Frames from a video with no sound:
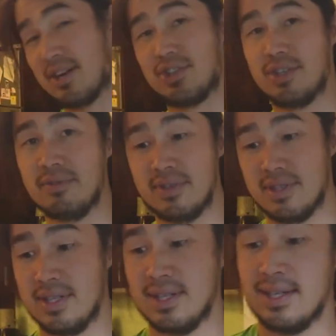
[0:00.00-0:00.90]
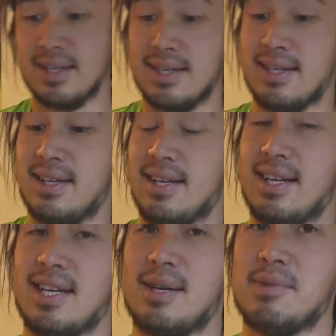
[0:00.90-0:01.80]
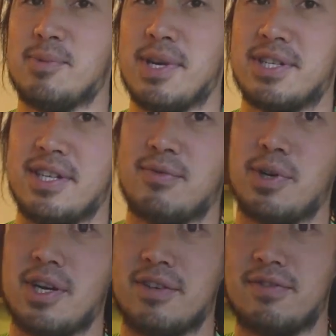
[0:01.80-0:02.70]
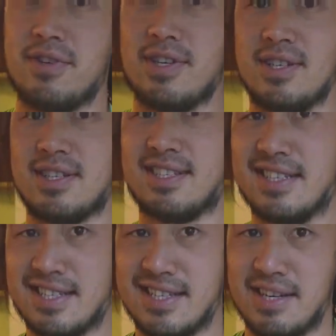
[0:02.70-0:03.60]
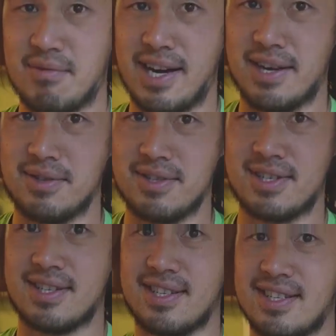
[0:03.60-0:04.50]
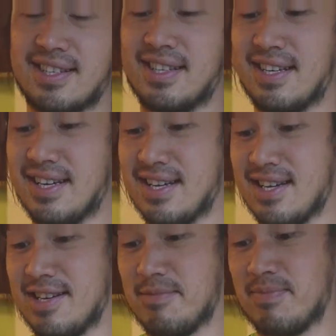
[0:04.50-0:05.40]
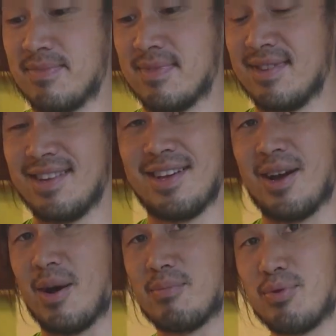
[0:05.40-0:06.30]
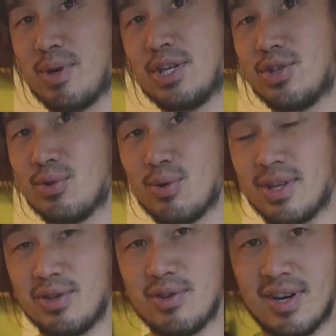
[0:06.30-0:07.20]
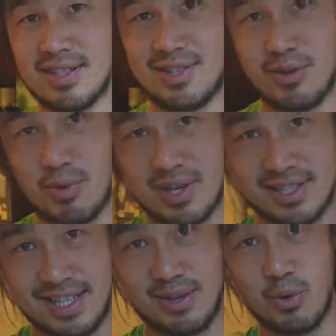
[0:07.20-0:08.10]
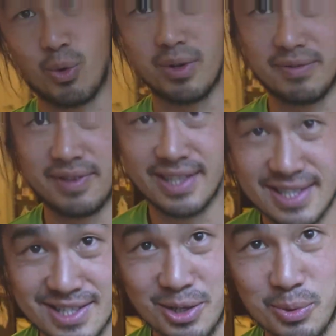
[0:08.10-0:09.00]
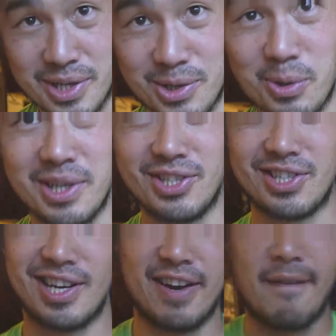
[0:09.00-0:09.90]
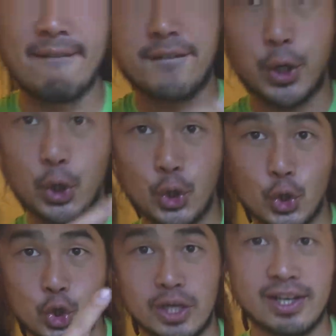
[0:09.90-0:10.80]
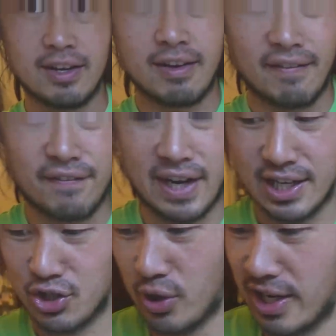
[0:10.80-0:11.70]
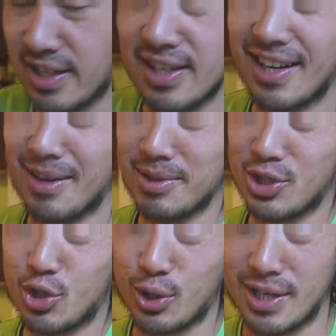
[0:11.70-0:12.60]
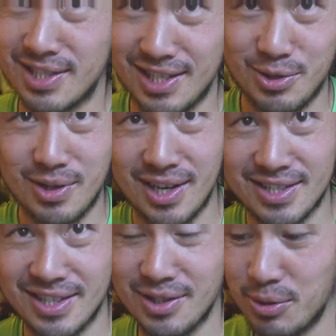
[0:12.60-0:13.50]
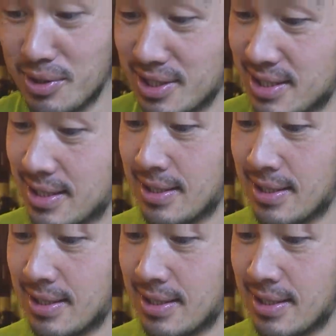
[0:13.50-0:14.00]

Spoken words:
Shiv, especially if we're going for 16 rounds. I'm pretty sure that you guys don't want to see all of this, so we can always just kind of fast track it, and I just trust that you guys are going to do this.